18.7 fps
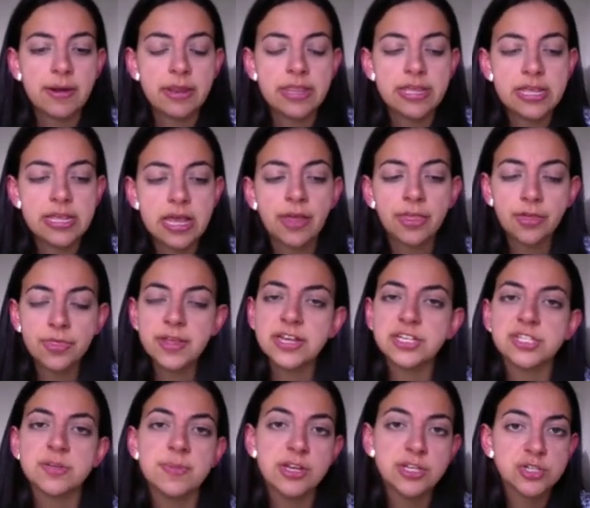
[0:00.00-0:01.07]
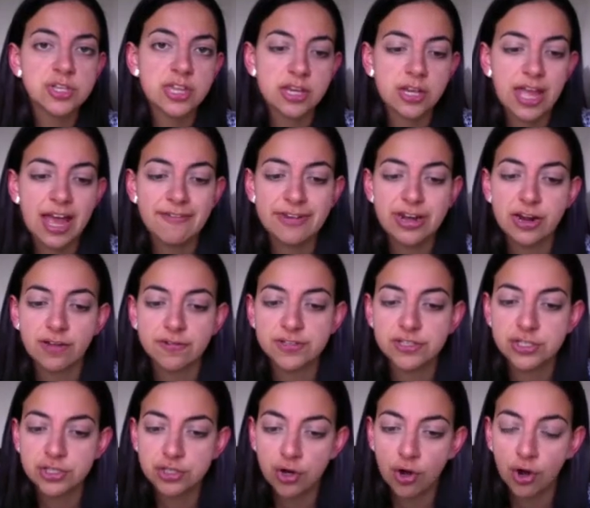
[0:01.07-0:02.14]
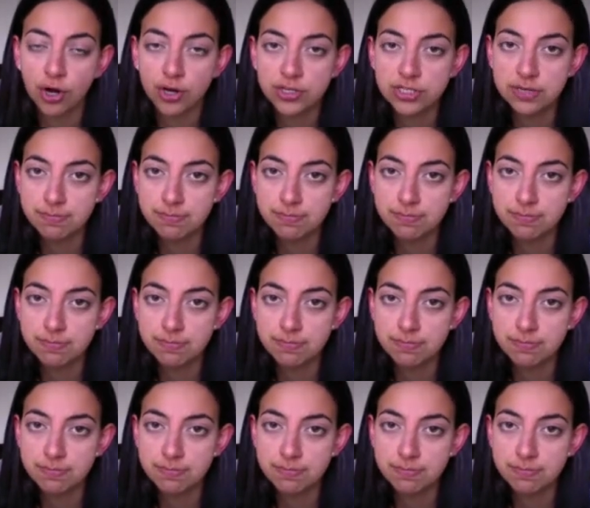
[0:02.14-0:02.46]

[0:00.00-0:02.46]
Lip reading: The other thing is to make sure that you have enough stock